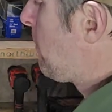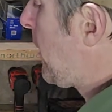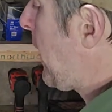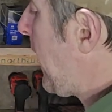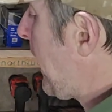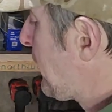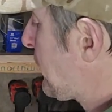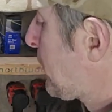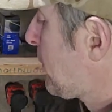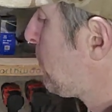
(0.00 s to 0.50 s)

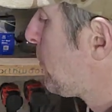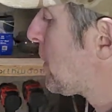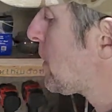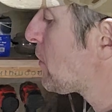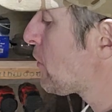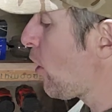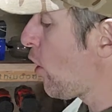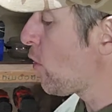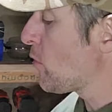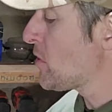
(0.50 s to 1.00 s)
Possibly,
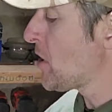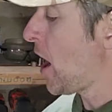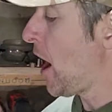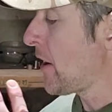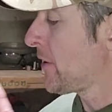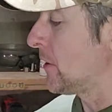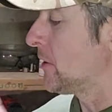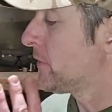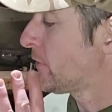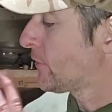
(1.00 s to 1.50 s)
though,
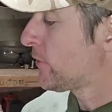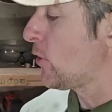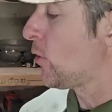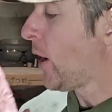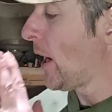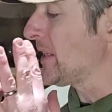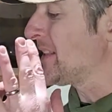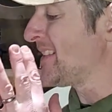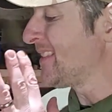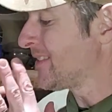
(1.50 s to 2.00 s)
not until
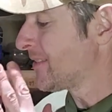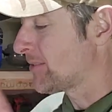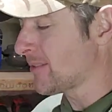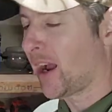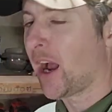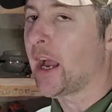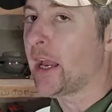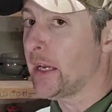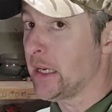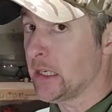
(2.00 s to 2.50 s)
I
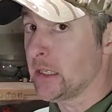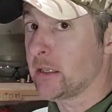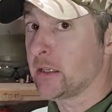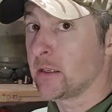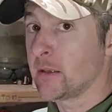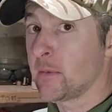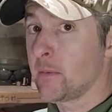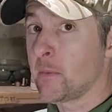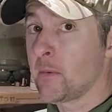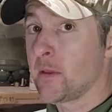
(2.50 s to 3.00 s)
decide
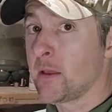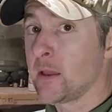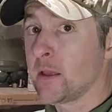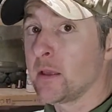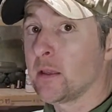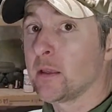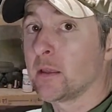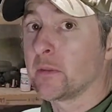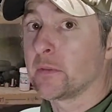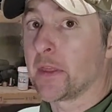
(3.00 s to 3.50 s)

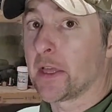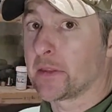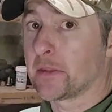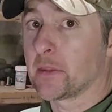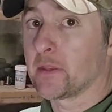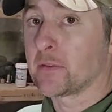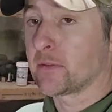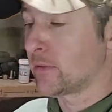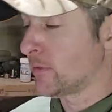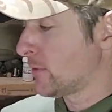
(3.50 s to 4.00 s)
that
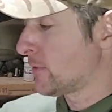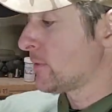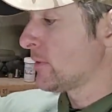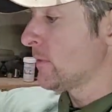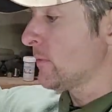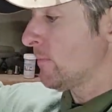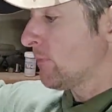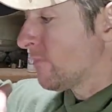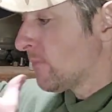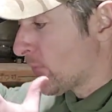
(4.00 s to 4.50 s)
this is
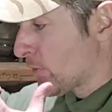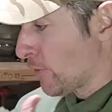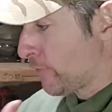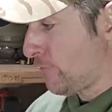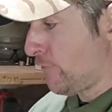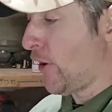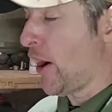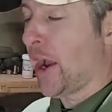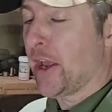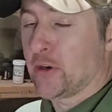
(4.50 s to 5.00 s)
the
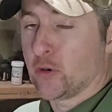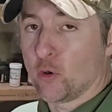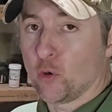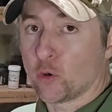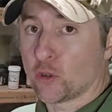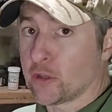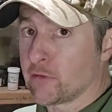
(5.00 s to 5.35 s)
final